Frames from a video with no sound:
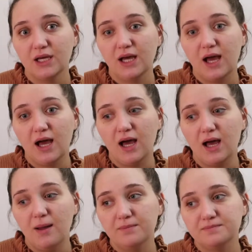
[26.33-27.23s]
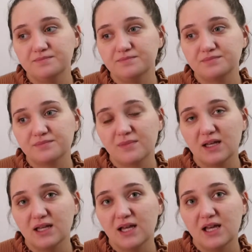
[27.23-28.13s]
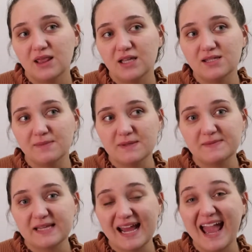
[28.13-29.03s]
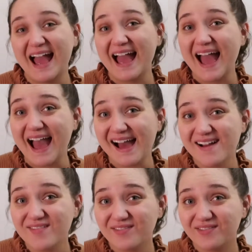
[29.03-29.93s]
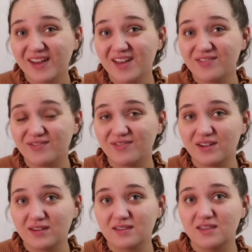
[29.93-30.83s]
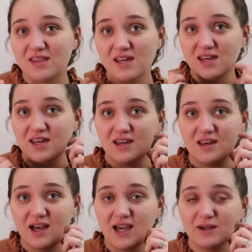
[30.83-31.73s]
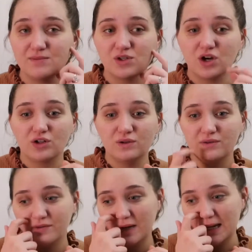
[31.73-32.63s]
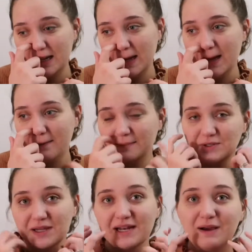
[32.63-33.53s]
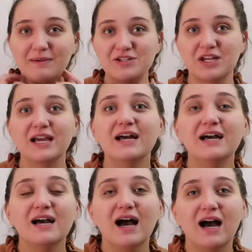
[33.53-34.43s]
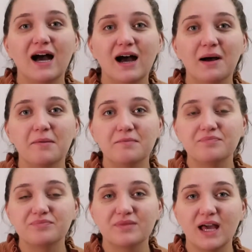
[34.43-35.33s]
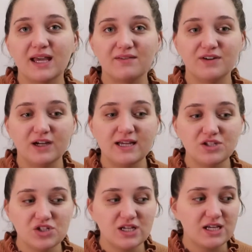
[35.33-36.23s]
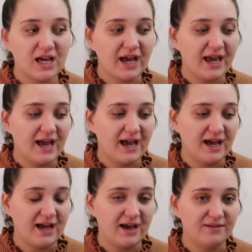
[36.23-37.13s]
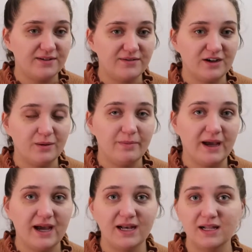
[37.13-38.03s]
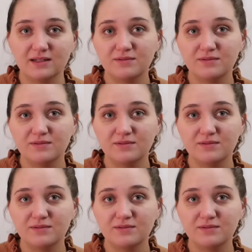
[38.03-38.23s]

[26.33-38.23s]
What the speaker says: The symptoms that I have, if the items aren't gluten-free, I'm doing it now, I'm itching. I get very itchy. I have very bad,